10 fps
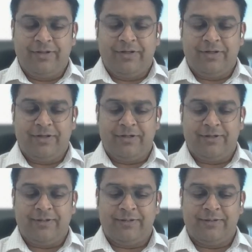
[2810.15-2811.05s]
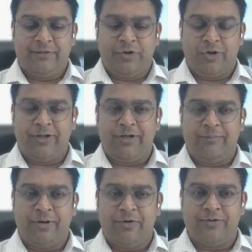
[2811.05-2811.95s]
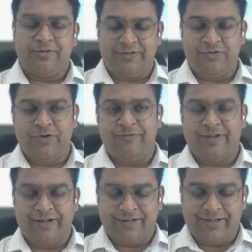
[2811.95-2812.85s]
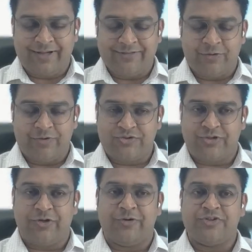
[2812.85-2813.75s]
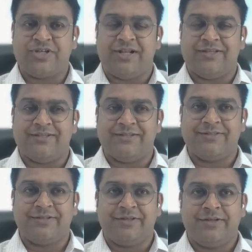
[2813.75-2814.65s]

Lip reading: Uh, Talking about, since you have directly asked the question around challenges,